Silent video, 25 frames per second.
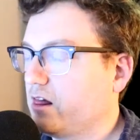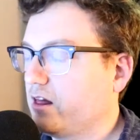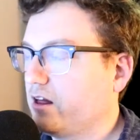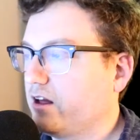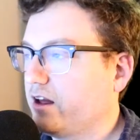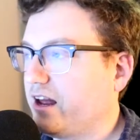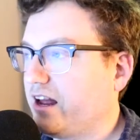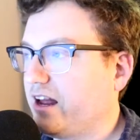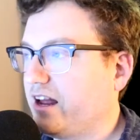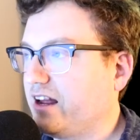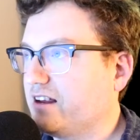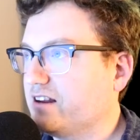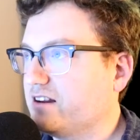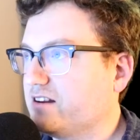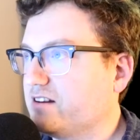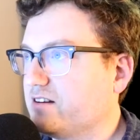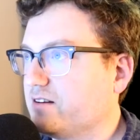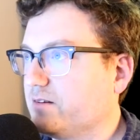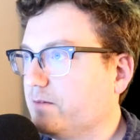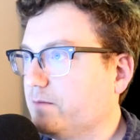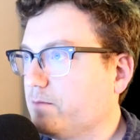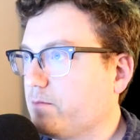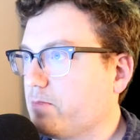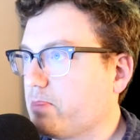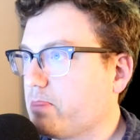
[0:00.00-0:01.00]
And
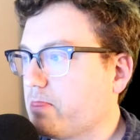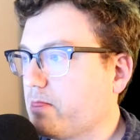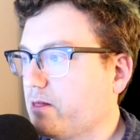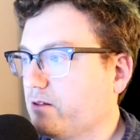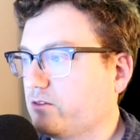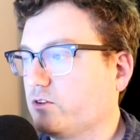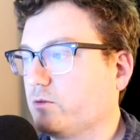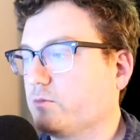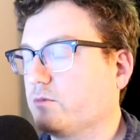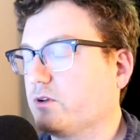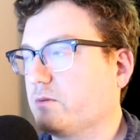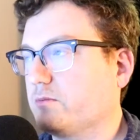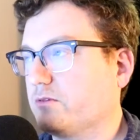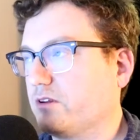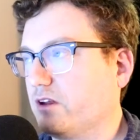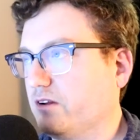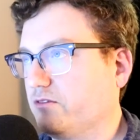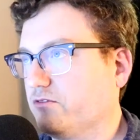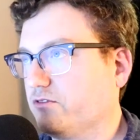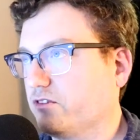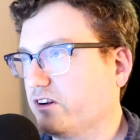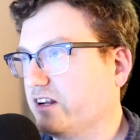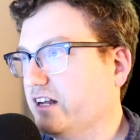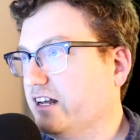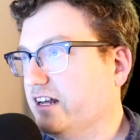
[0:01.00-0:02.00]
sometimes I
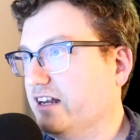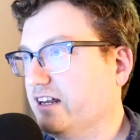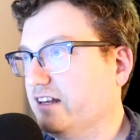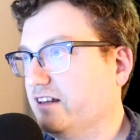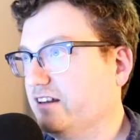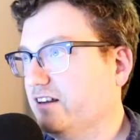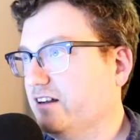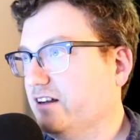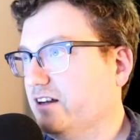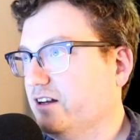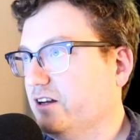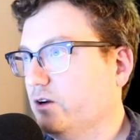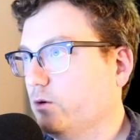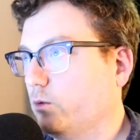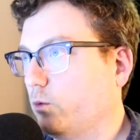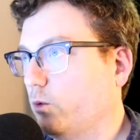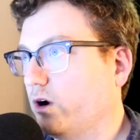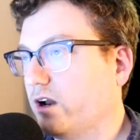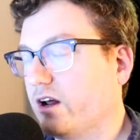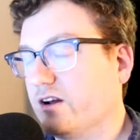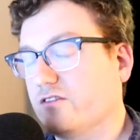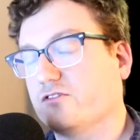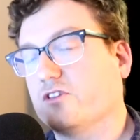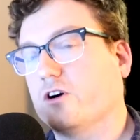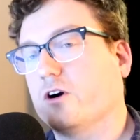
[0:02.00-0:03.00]
forget what
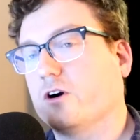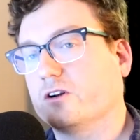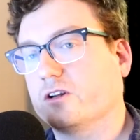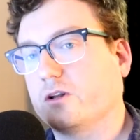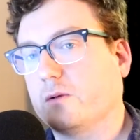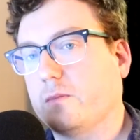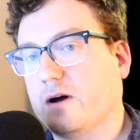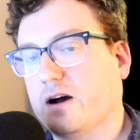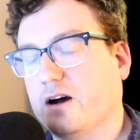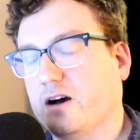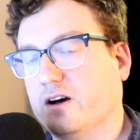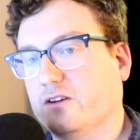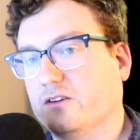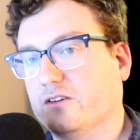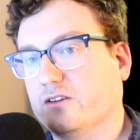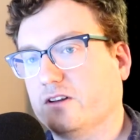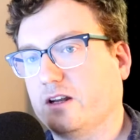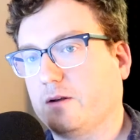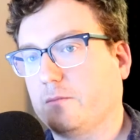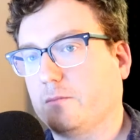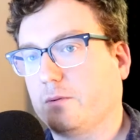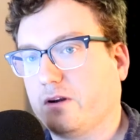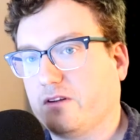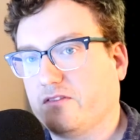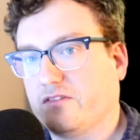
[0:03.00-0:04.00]
I've talked about in
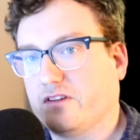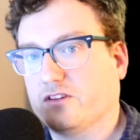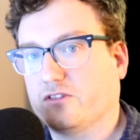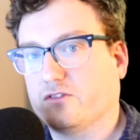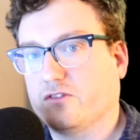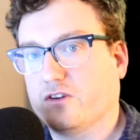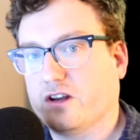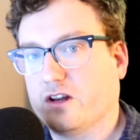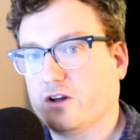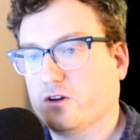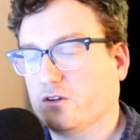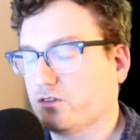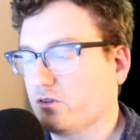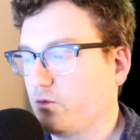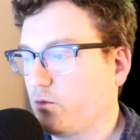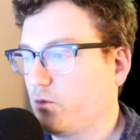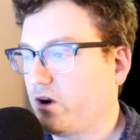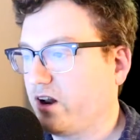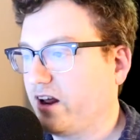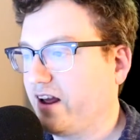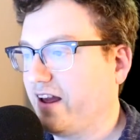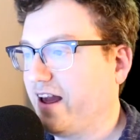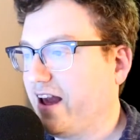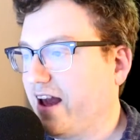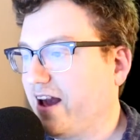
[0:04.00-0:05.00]
previous videos and what
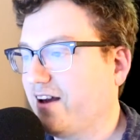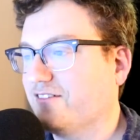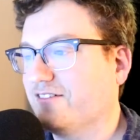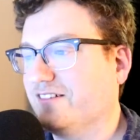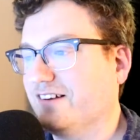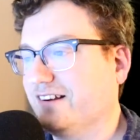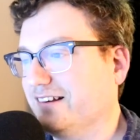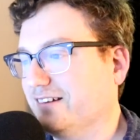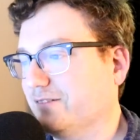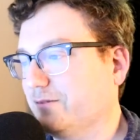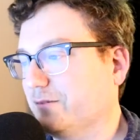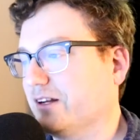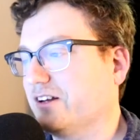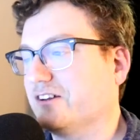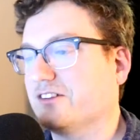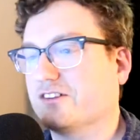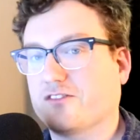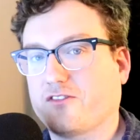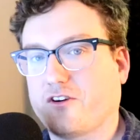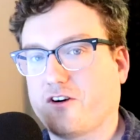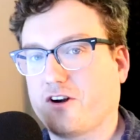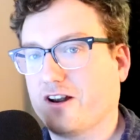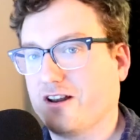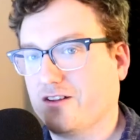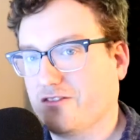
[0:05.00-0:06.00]
I haven't because I've
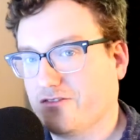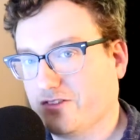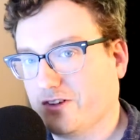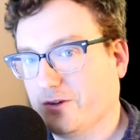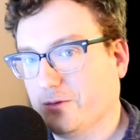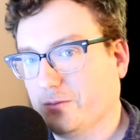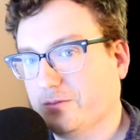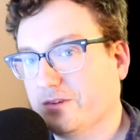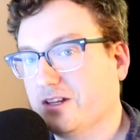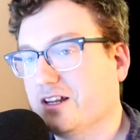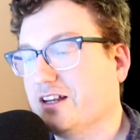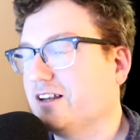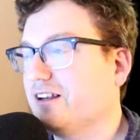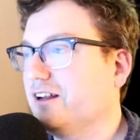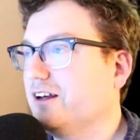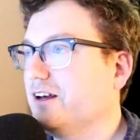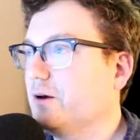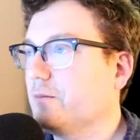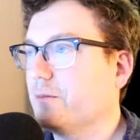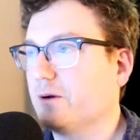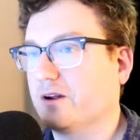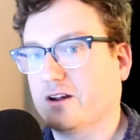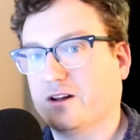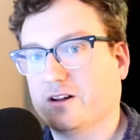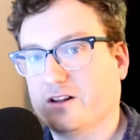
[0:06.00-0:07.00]
already filmed it,
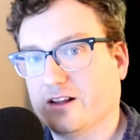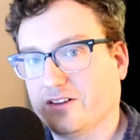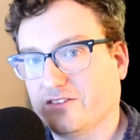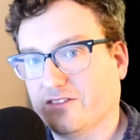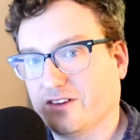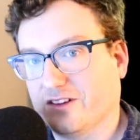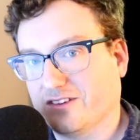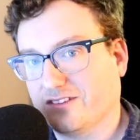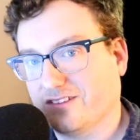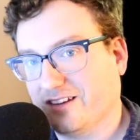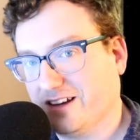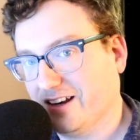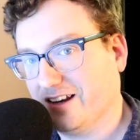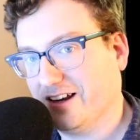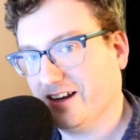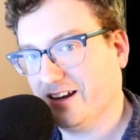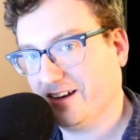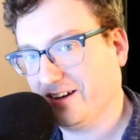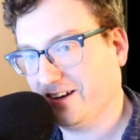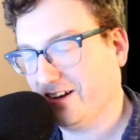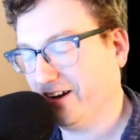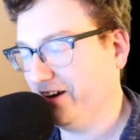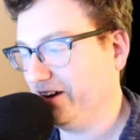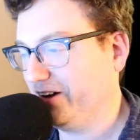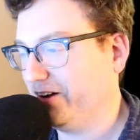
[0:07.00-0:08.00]
but y'all haven't seen it,
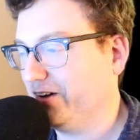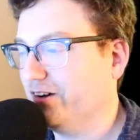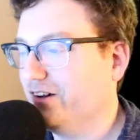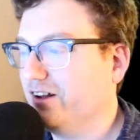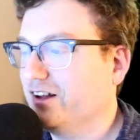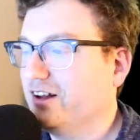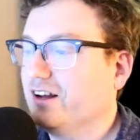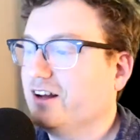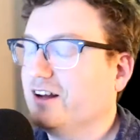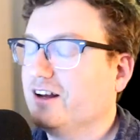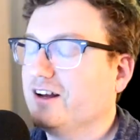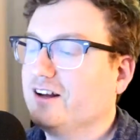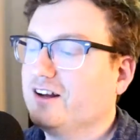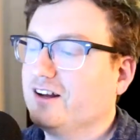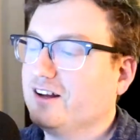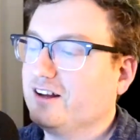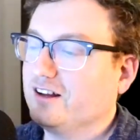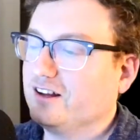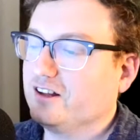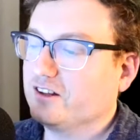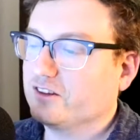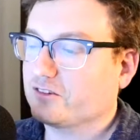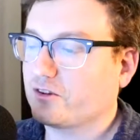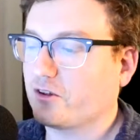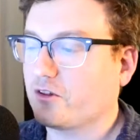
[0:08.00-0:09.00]
you know?
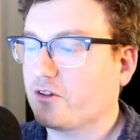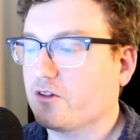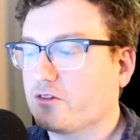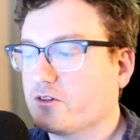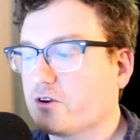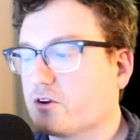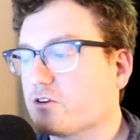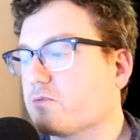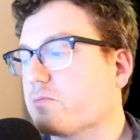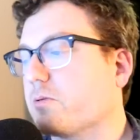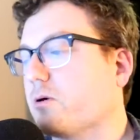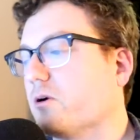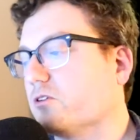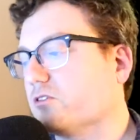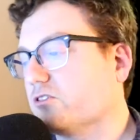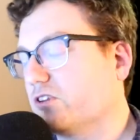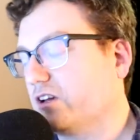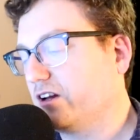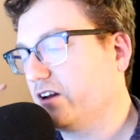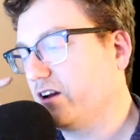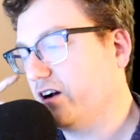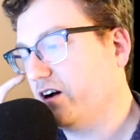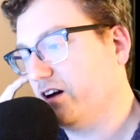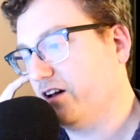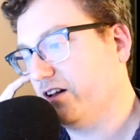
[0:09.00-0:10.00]
So there's pros and
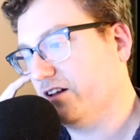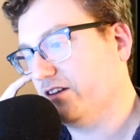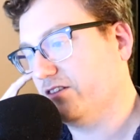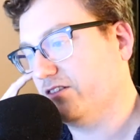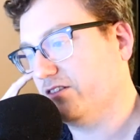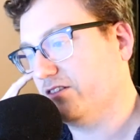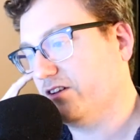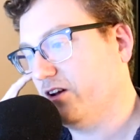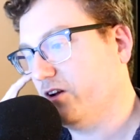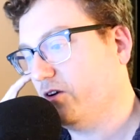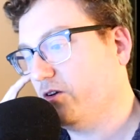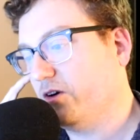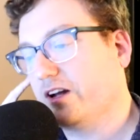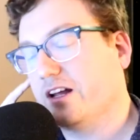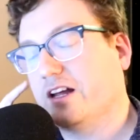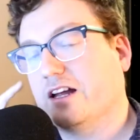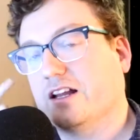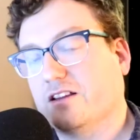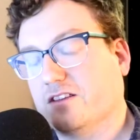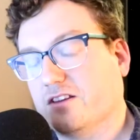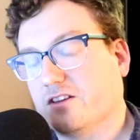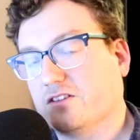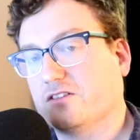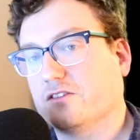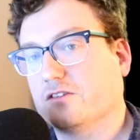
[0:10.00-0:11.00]
cons, you know? Again,
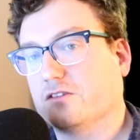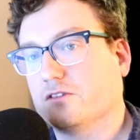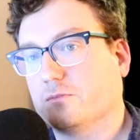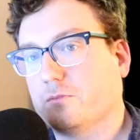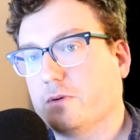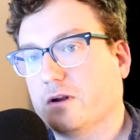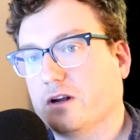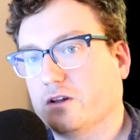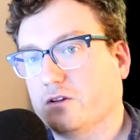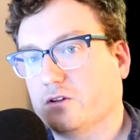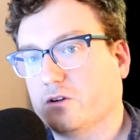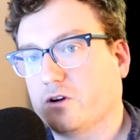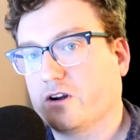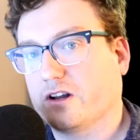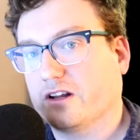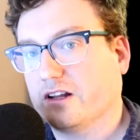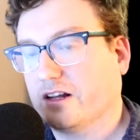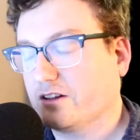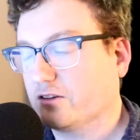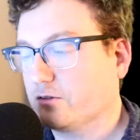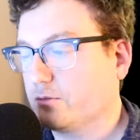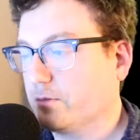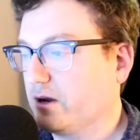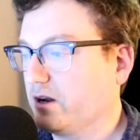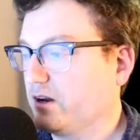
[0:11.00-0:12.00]
this has been a learning
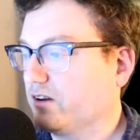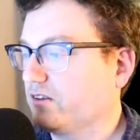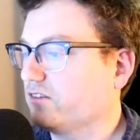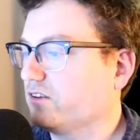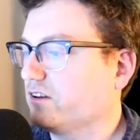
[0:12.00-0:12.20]
experience.